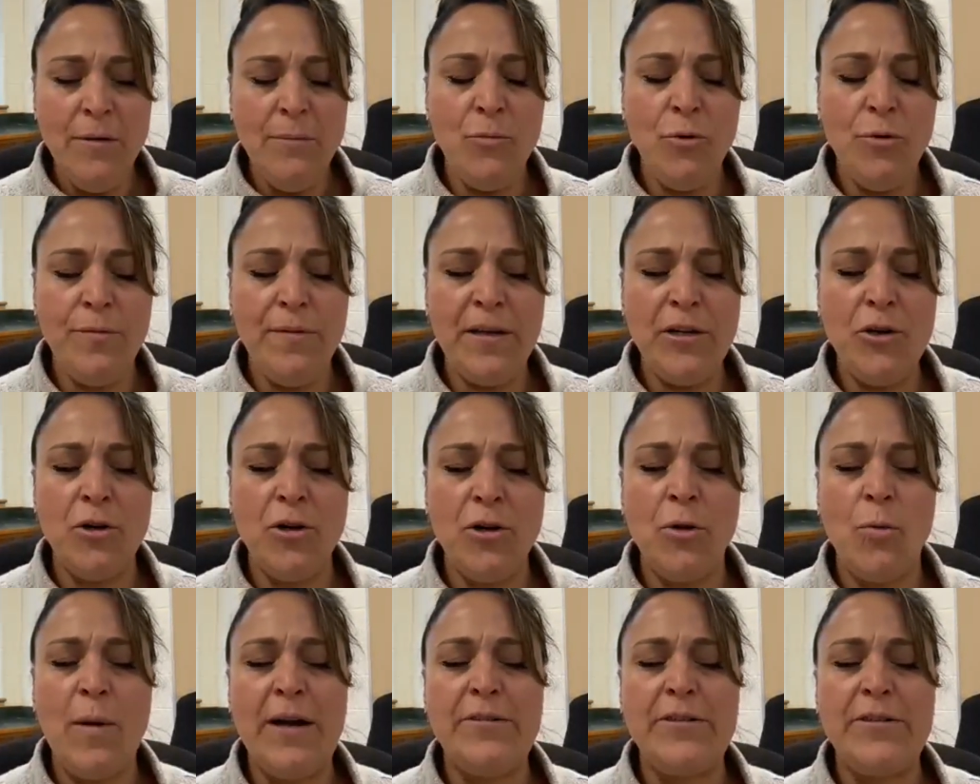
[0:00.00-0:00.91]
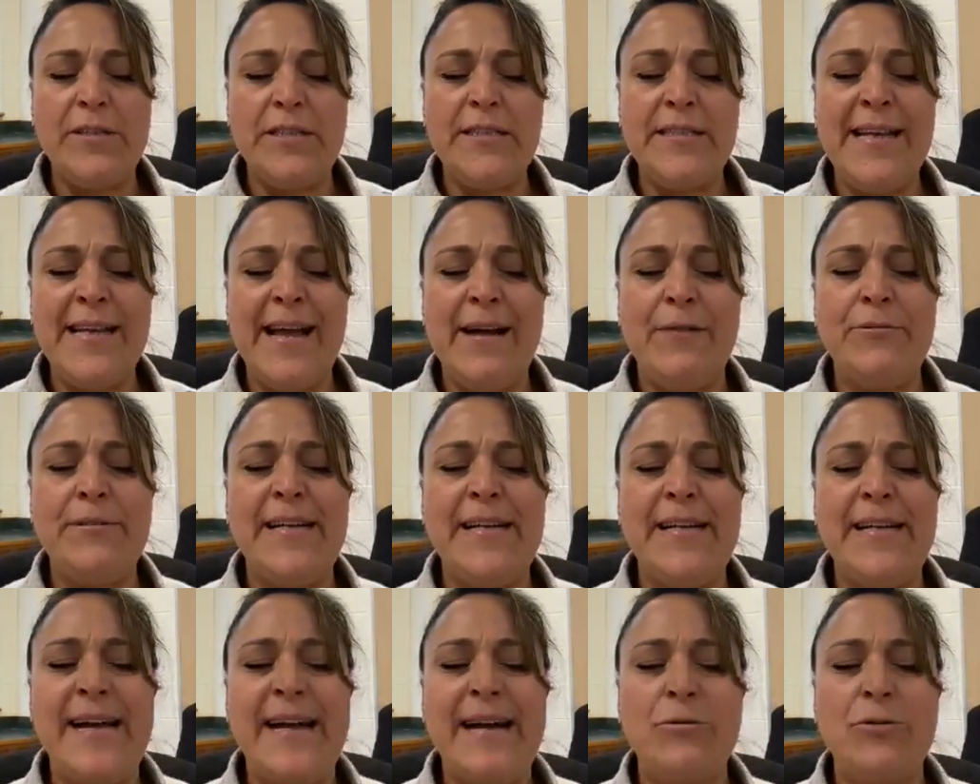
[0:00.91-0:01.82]
Moving your awareness now
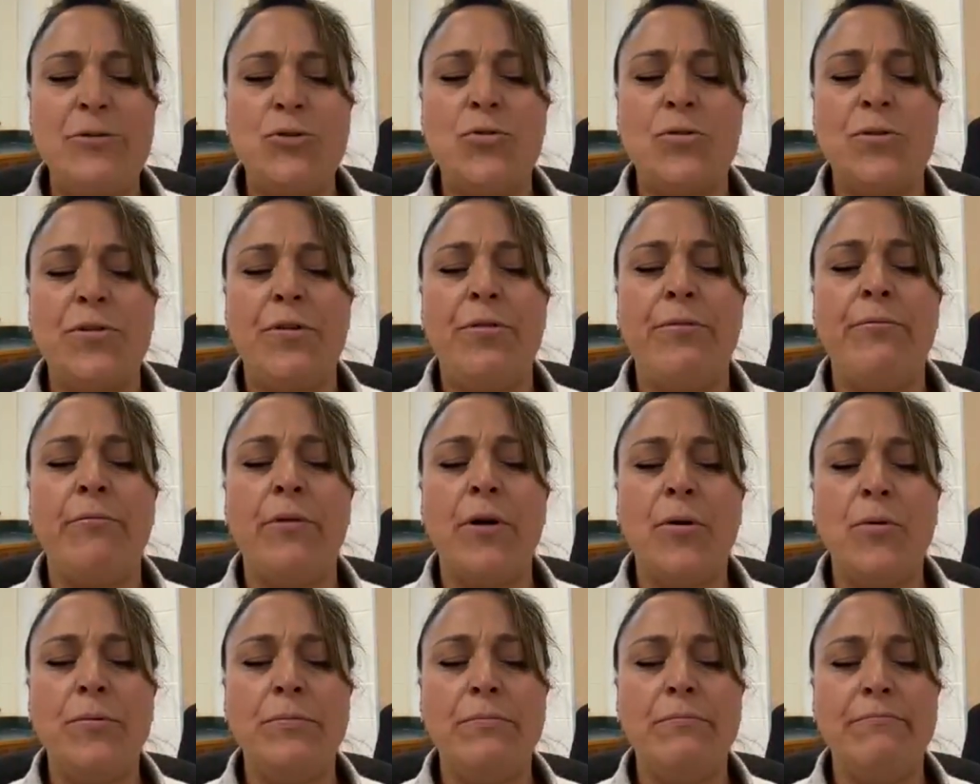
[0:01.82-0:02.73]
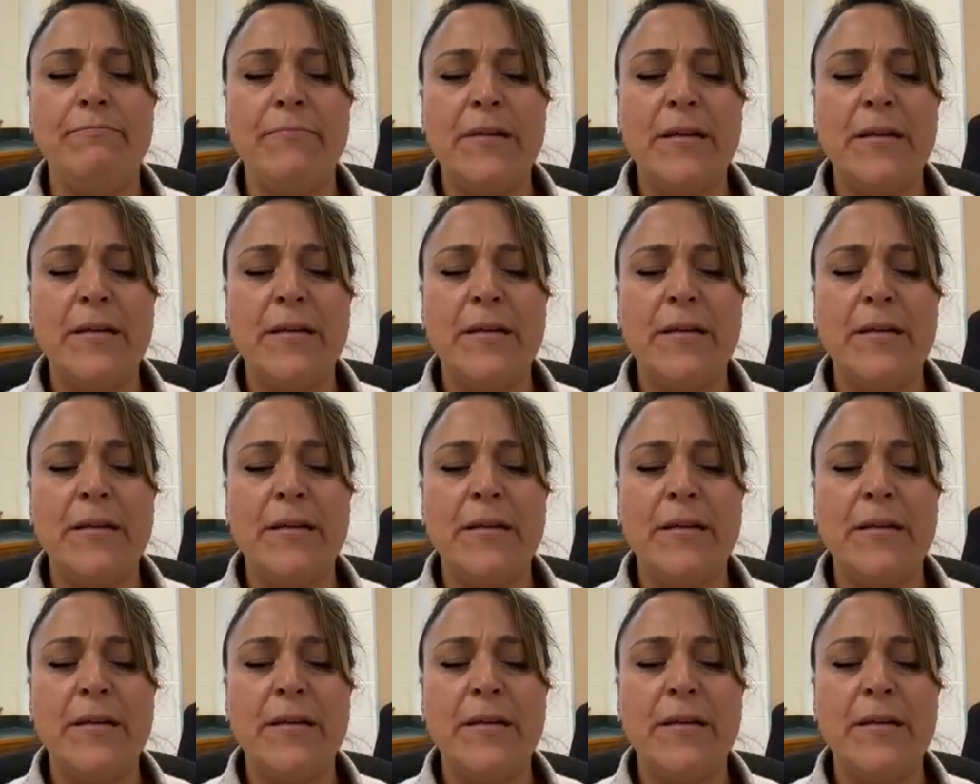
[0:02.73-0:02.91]
down toward the throat